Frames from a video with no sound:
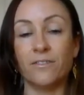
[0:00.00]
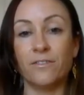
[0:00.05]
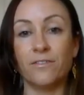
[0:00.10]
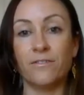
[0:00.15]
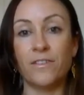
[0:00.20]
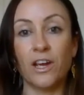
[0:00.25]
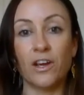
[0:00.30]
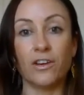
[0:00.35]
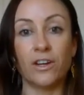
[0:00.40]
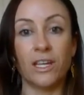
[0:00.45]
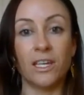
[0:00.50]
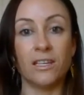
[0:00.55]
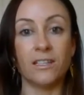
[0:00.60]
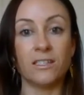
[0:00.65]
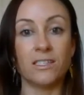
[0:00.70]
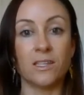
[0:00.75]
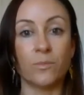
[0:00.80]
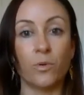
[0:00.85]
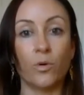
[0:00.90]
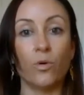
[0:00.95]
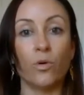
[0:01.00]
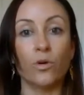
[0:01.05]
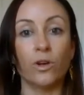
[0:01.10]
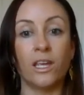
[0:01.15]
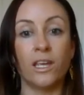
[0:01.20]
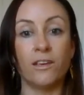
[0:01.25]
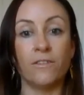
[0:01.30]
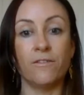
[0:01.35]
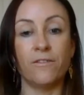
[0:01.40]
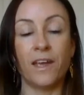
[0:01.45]
very
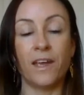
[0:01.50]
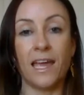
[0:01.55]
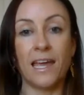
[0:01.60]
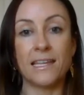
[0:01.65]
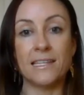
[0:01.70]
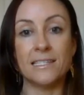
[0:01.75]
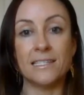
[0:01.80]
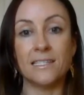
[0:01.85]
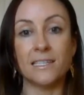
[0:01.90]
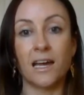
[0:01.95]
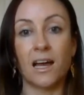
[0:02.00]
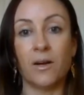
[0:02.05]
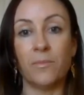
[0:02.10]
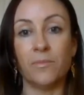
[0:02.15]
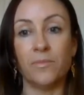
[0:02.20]
supportive, and